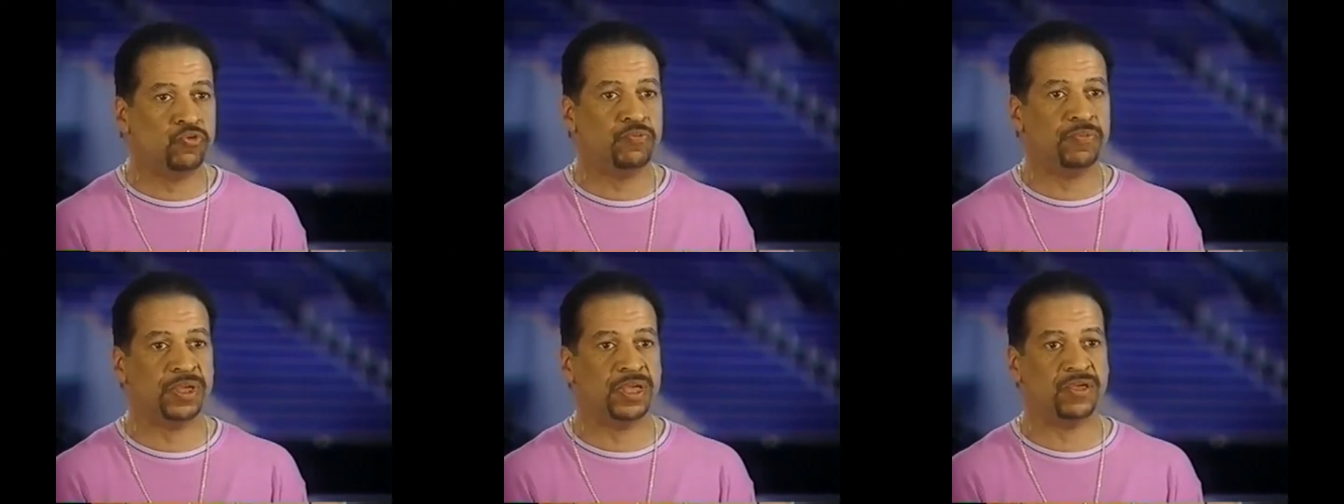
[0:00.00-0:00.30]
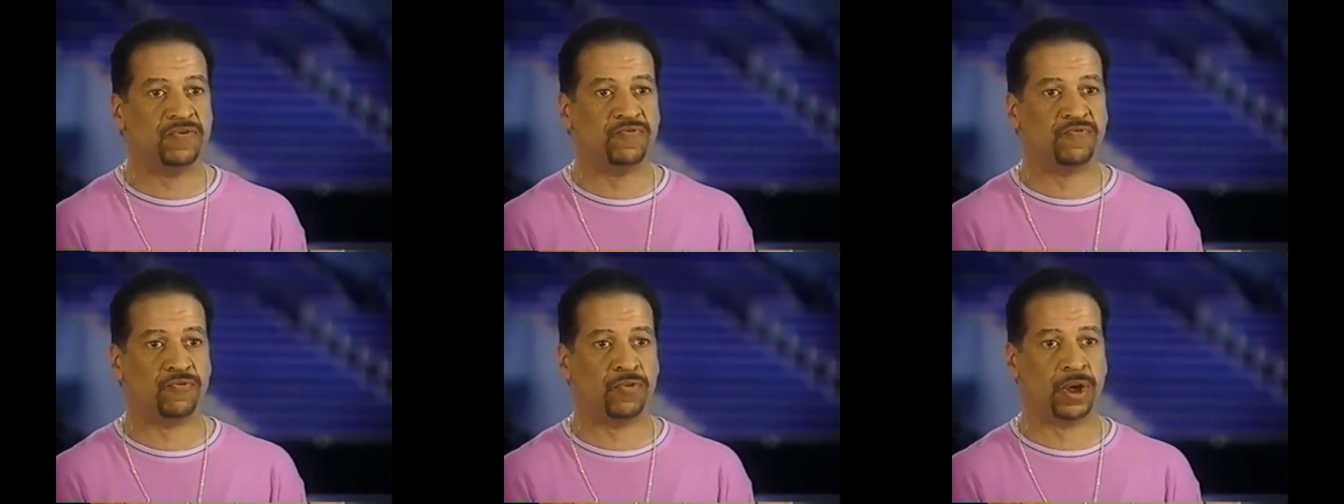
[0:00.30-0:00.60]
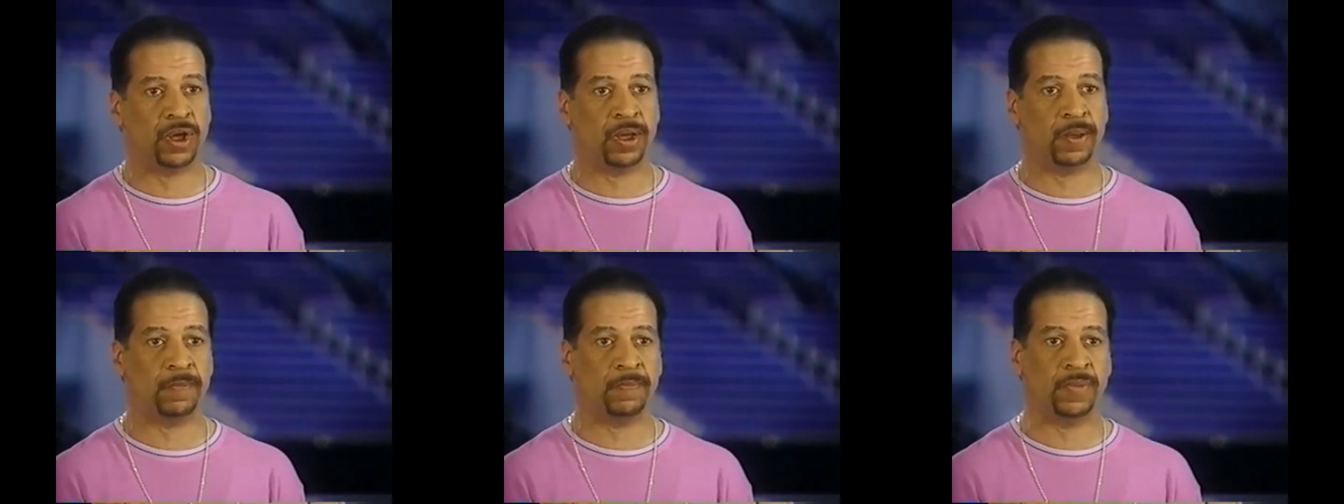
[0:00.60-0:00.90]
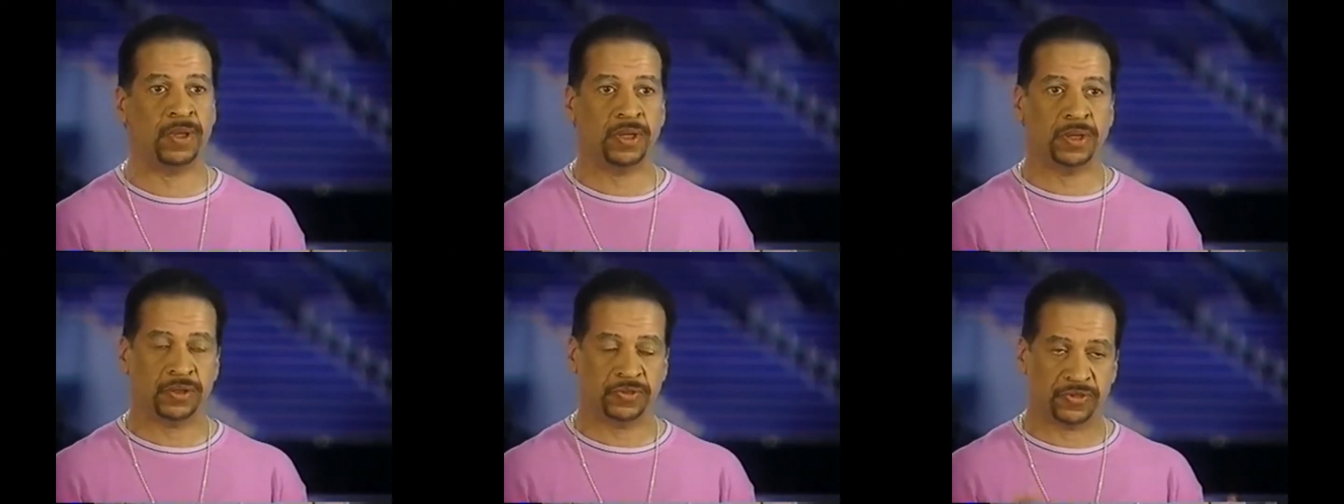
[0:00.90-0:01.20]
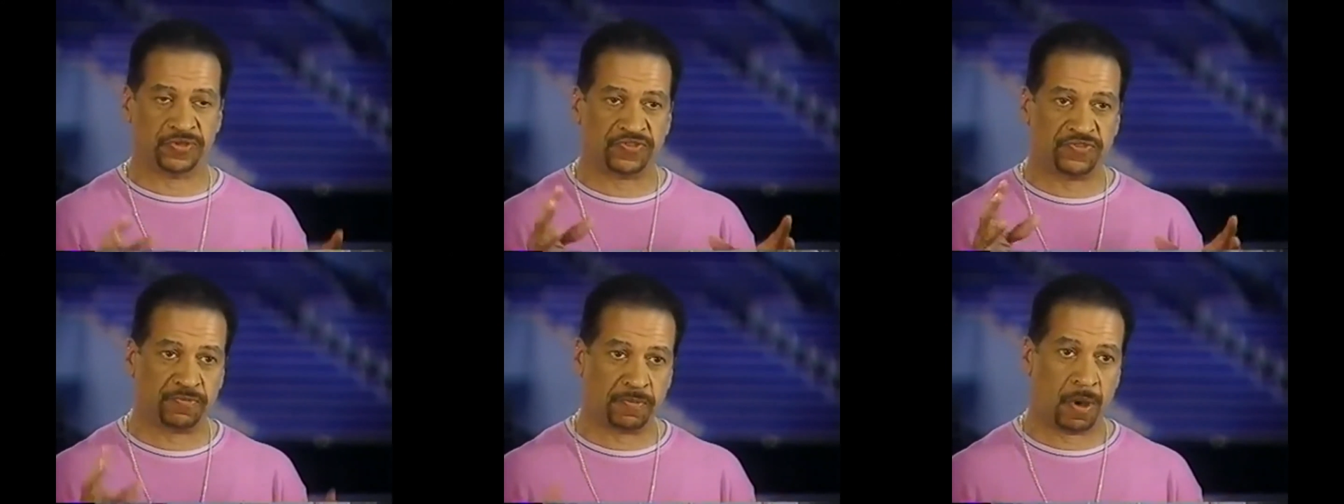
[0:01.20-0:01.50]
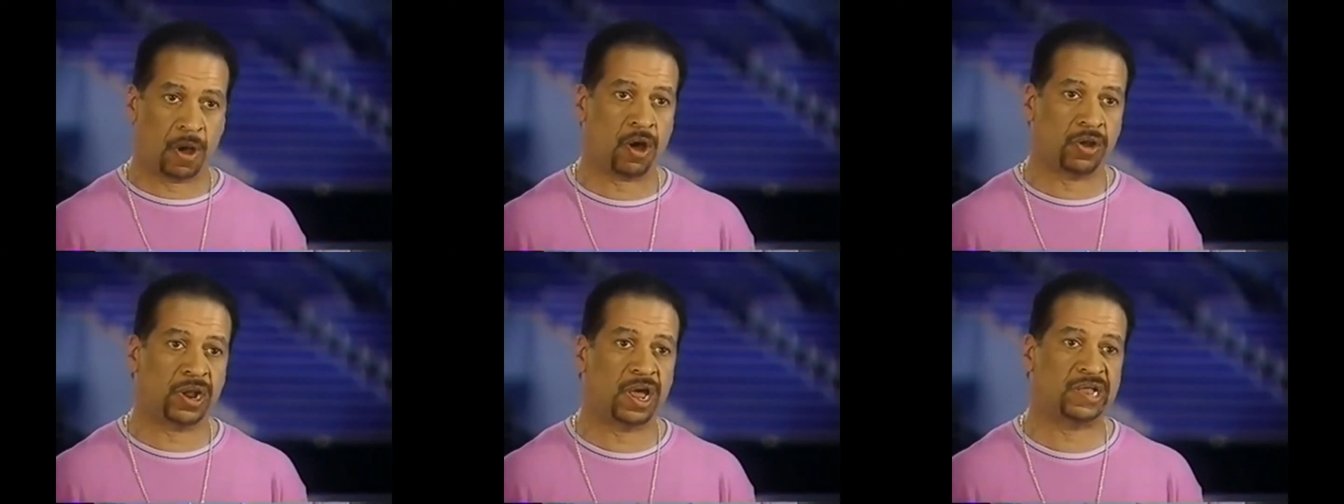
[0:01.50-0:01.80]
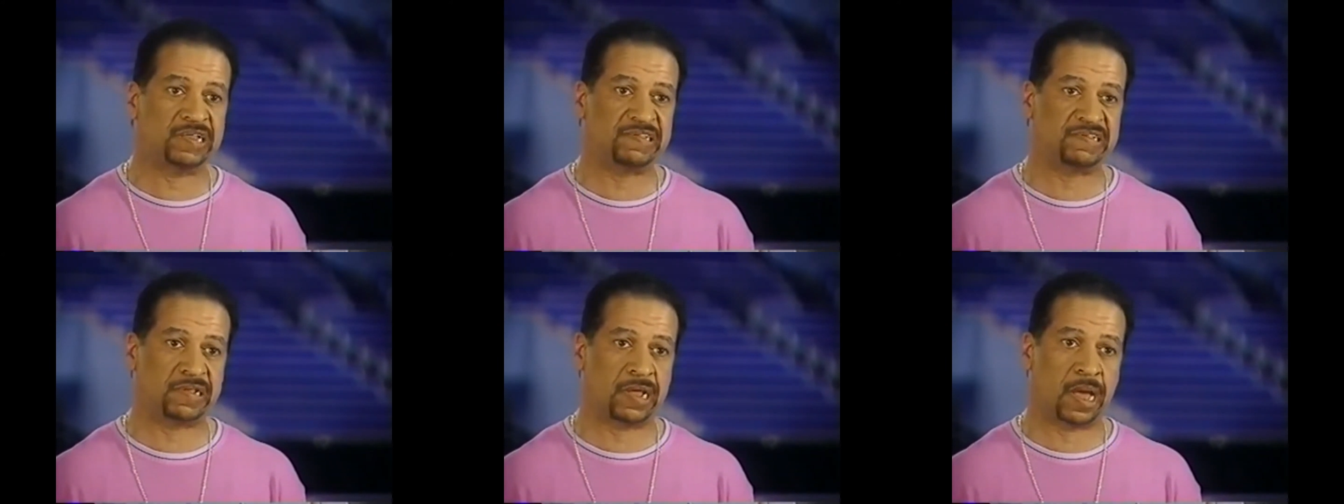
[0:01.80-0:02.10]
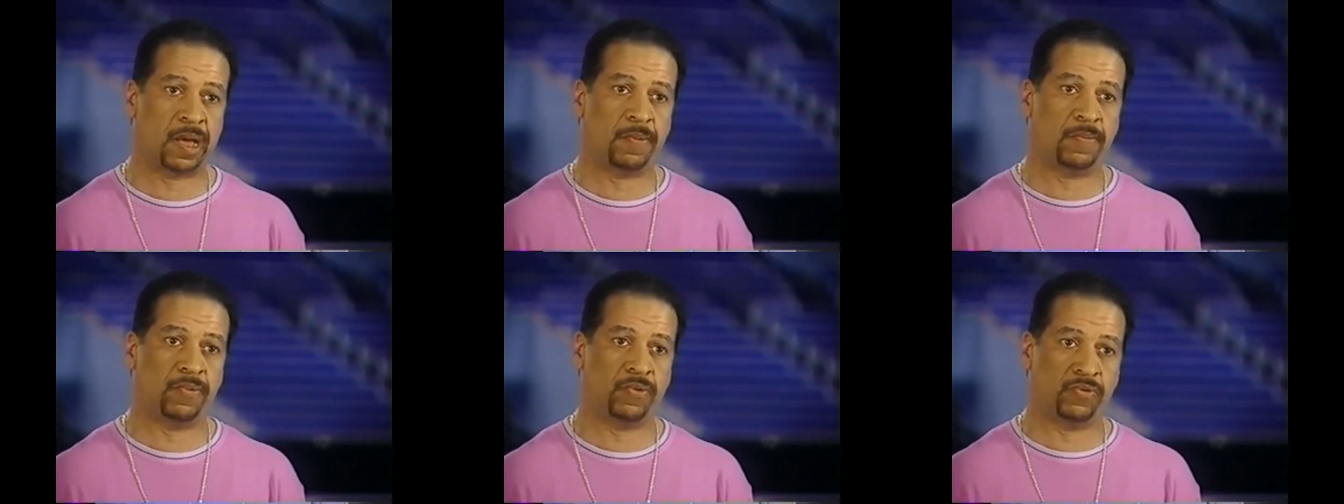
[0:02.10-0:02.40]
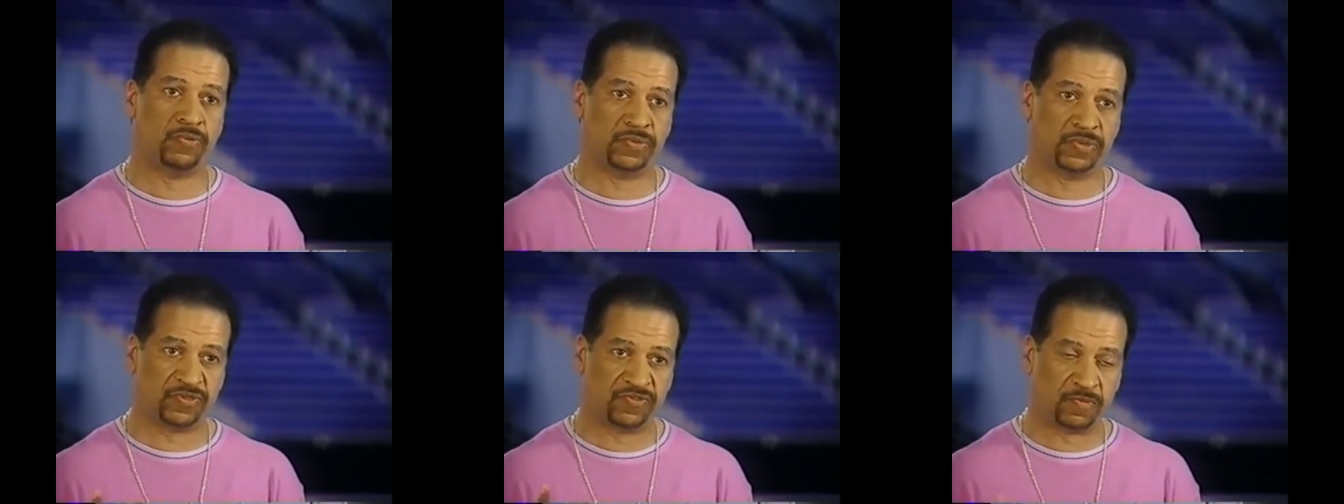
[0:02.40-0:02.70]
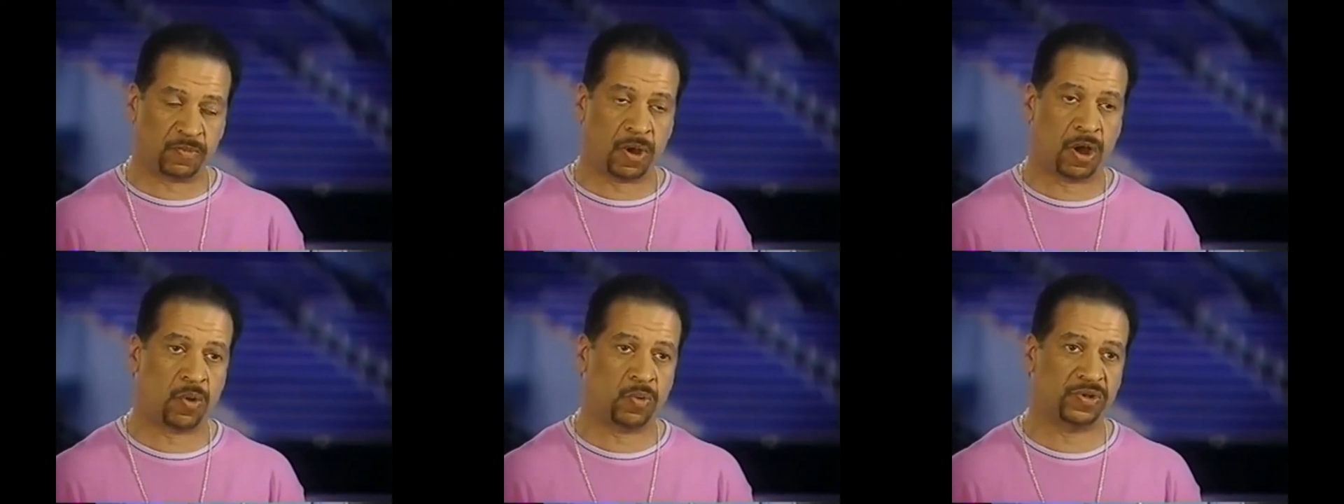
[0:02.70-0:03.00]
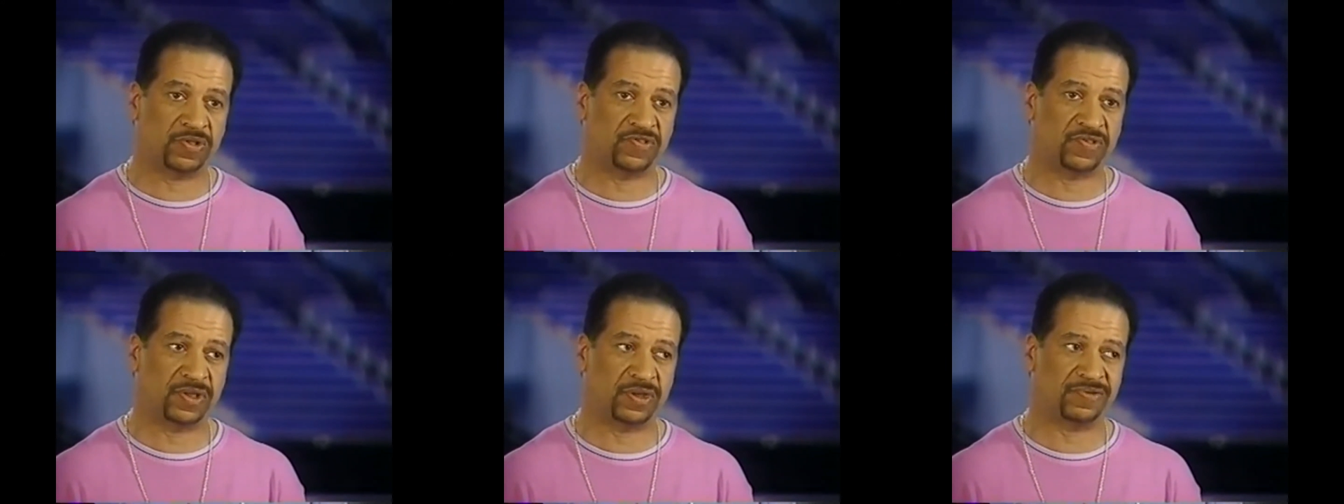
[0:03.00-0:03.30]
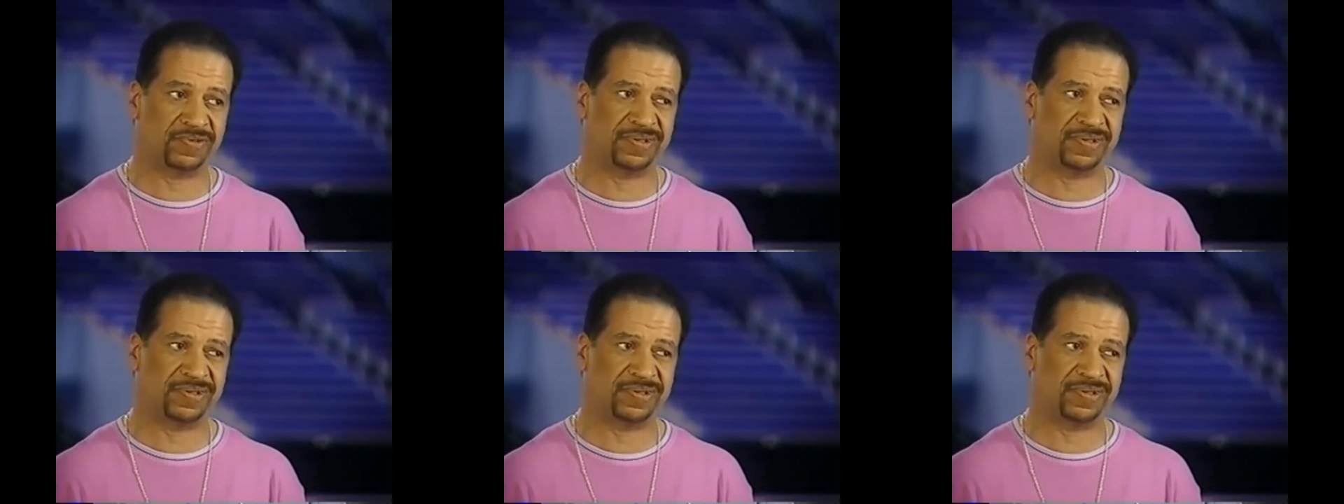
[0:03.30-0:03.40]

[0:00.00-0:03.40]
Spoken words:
me from the small ensemble, the Smallwood singers.